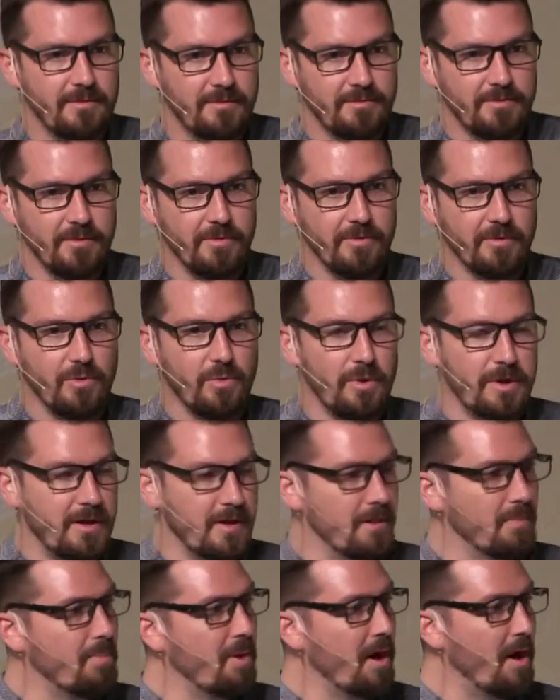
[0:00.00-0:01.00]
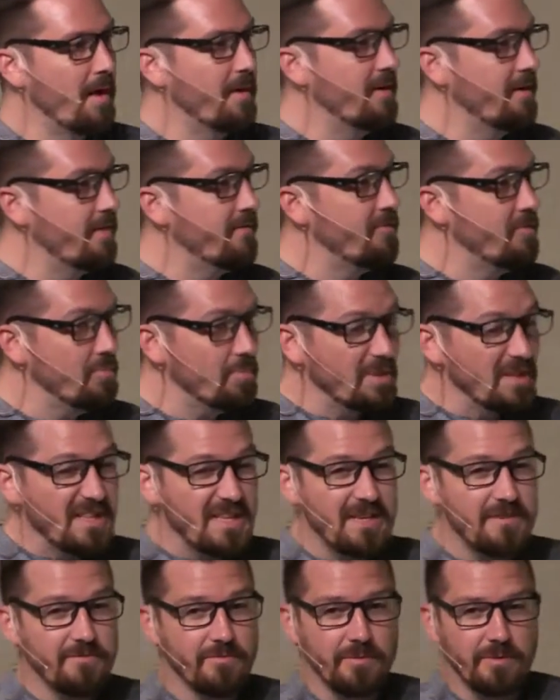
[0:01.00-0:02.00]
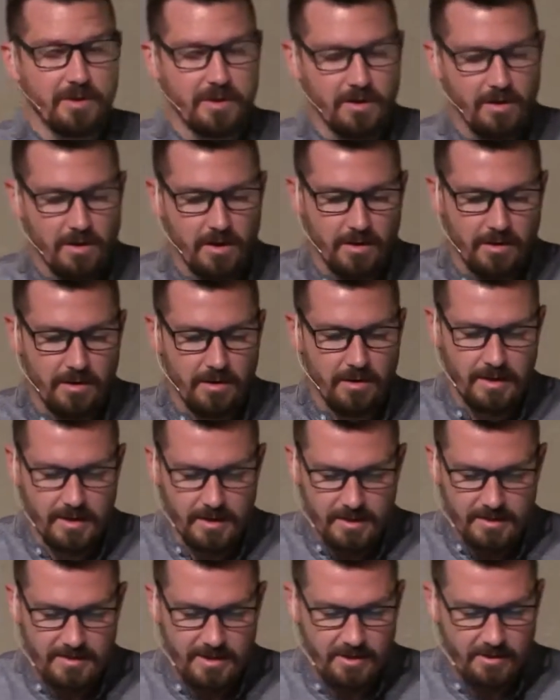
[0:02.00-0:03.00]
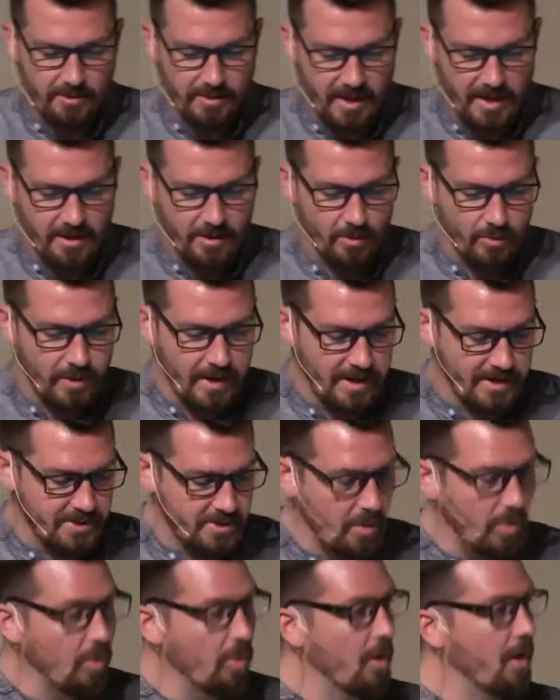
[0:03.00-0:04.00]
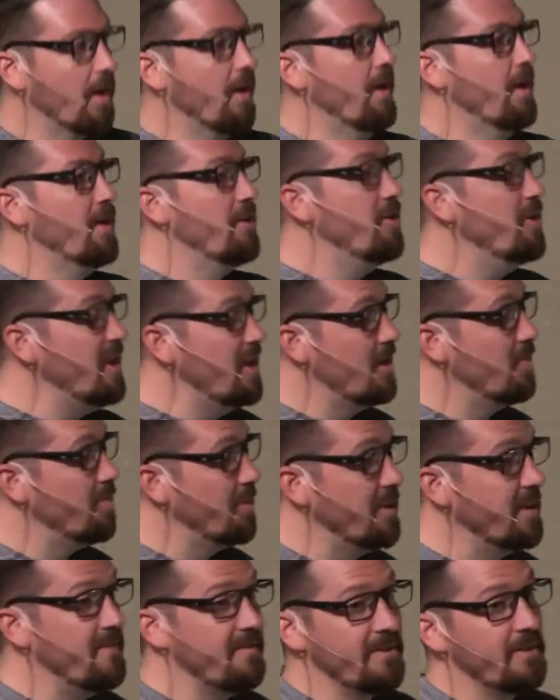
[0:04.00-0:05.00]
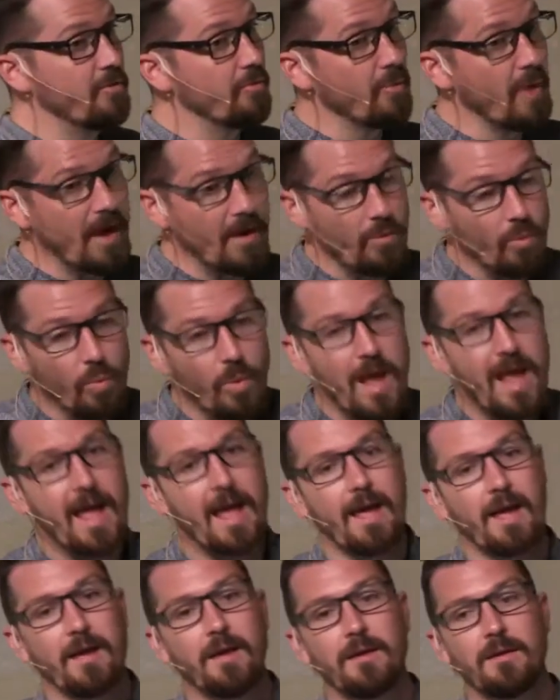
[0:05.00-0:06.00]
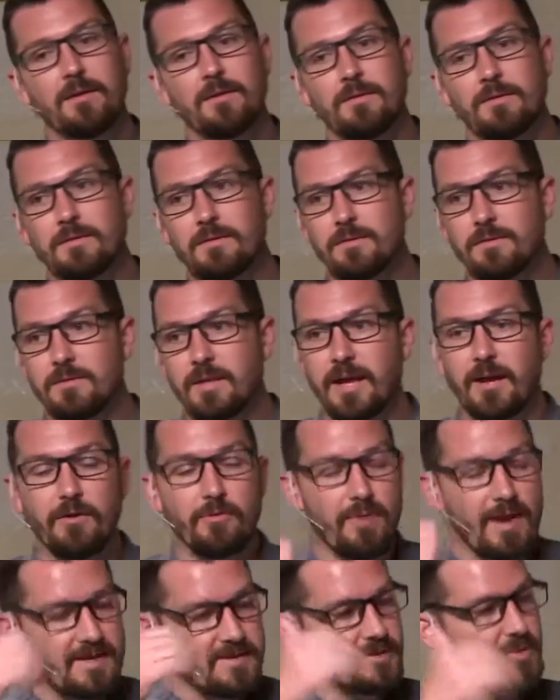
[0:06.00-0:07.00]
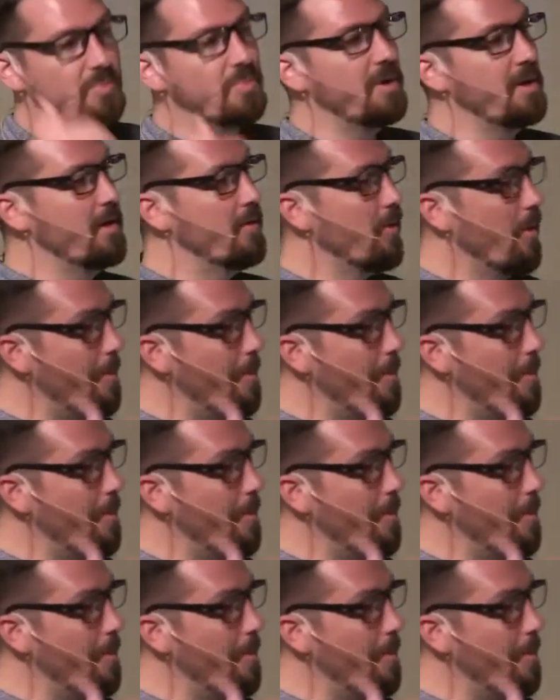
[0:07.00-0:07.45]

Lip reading: Throw the coin in the pond, and if you believe really hard, then you'll get your wish. Or you need to believe in the right way, like a recipe or a